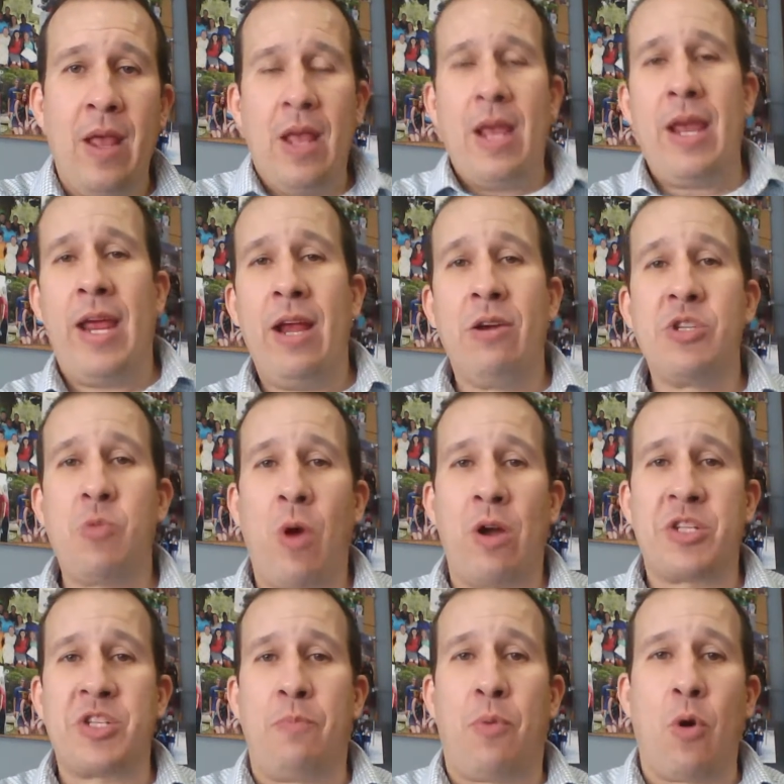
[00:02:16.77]
Here's where
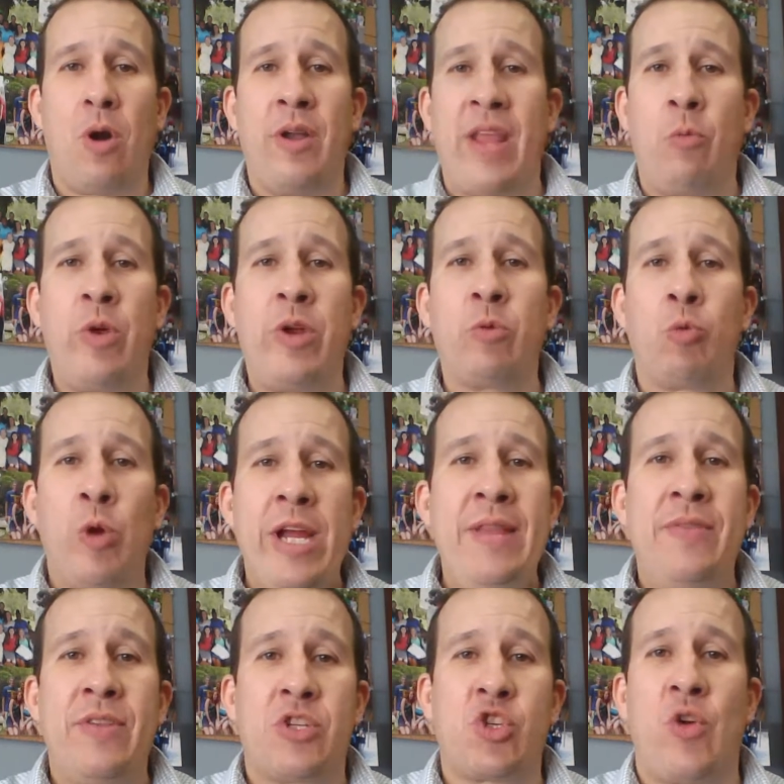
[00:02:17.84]
it's important that we
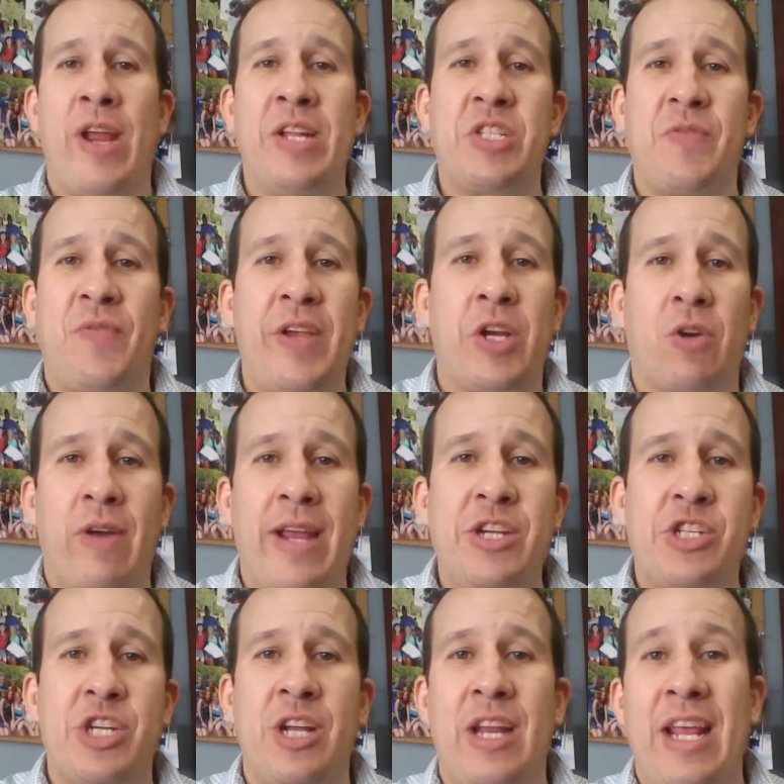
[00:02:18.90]
read the
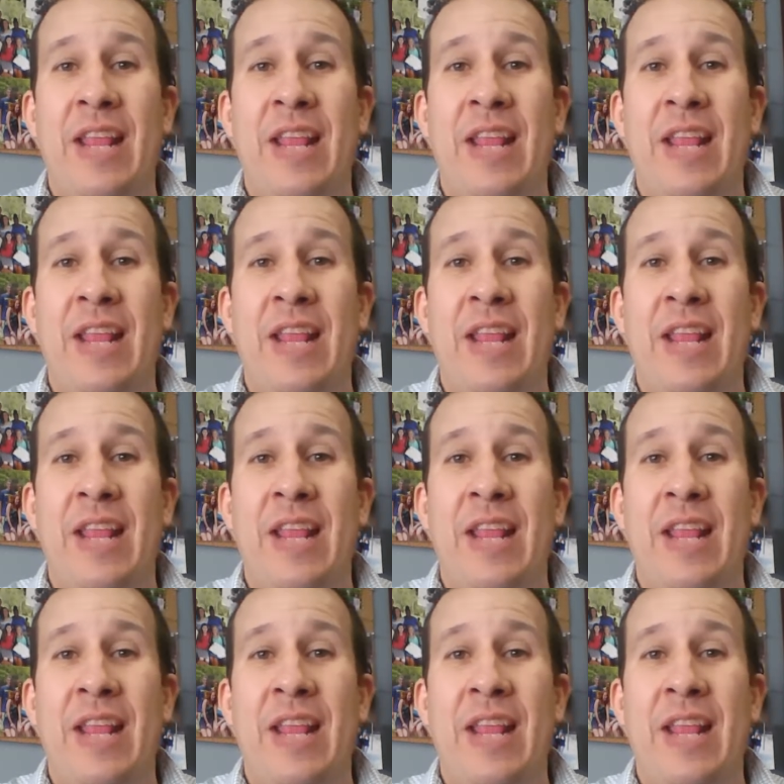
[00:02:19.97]
Transfiguration